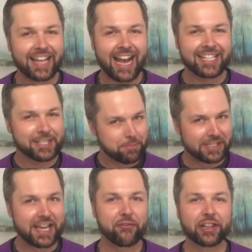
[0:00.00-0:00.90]
Last
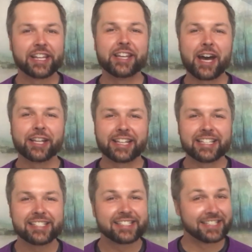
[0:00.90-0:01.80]
but definitely not
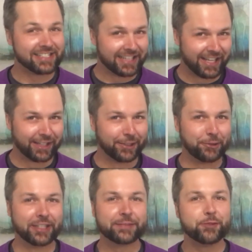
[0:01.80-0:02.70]
least is
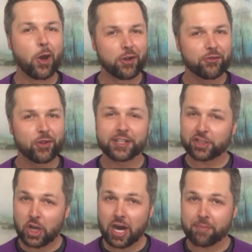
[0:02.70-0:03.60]
linalool. Known for its
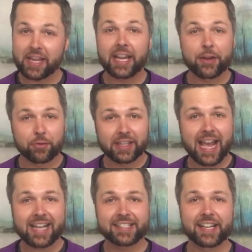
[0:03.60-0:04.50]
calming and
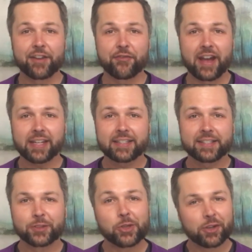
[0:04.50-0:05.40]
relaxing
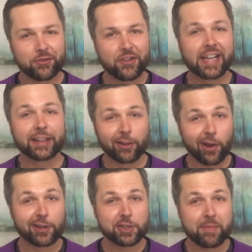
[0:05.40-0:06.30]
effects, you can find
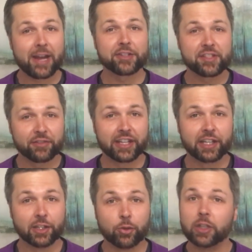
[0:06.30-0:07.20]
large amounts of
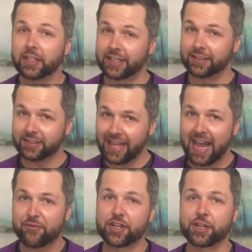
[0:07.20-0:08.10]
linalool in
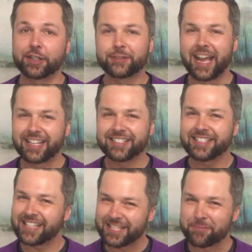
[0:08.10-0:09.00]
lavender. And,
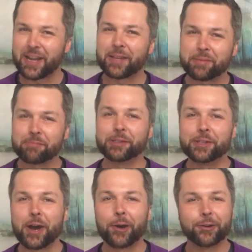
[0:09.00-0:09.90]
as many people
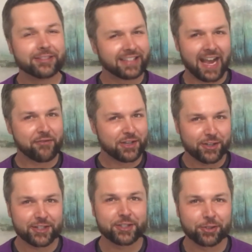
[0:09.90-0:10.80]
know,
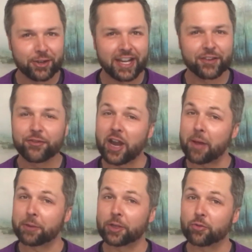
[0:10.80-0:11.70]
lavender is great for
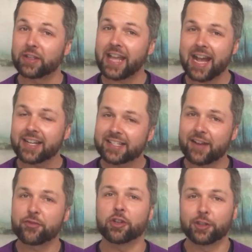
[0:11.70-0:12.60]
helping you relax
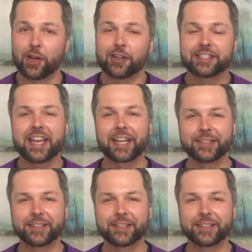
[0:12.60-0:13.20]
after a long day.